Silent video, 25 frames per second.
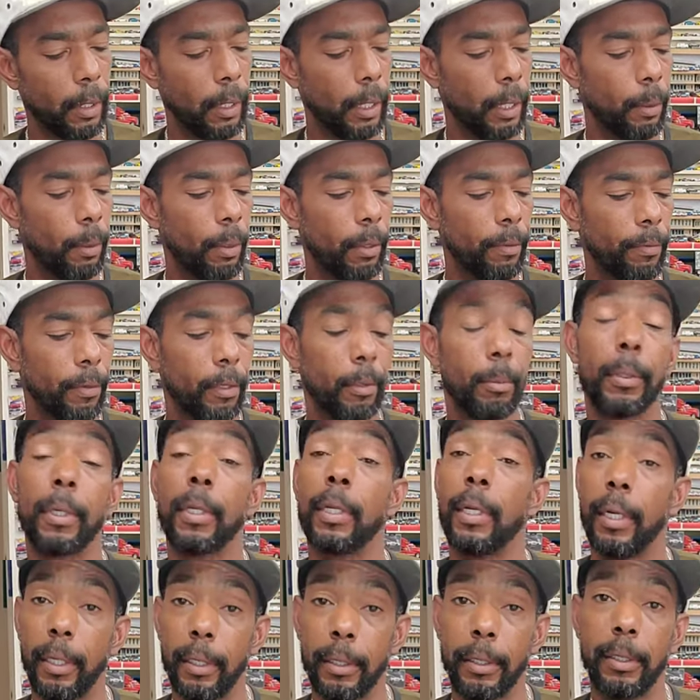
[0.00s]
Need one from the
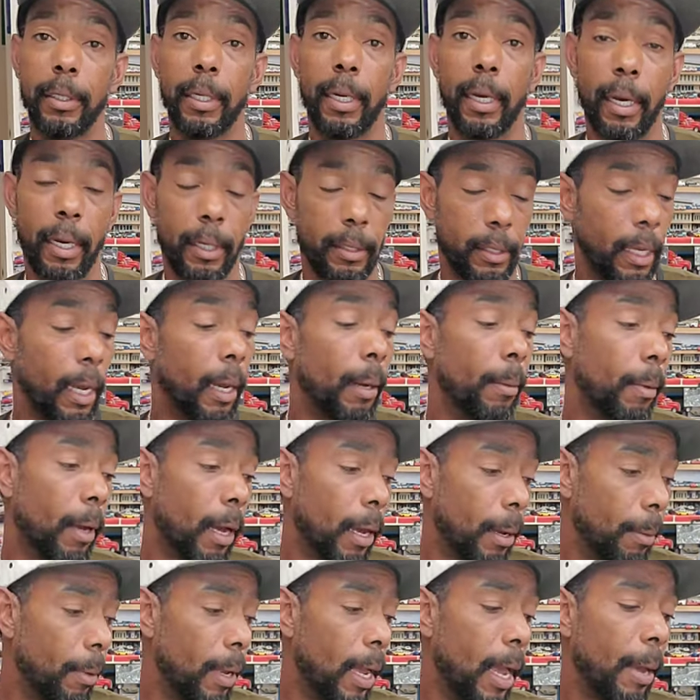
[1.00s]
McLaren stacks. I'm,
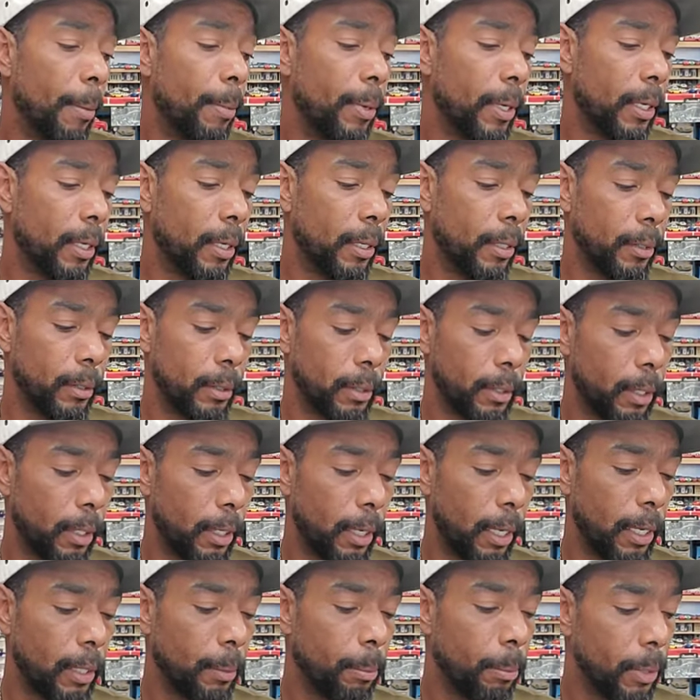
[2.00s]
I'm happy to
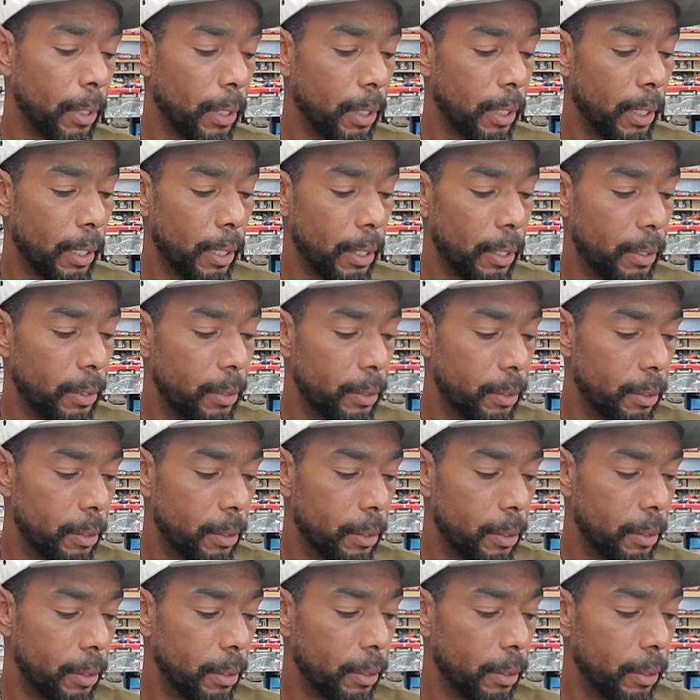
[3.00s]
collect McLarens.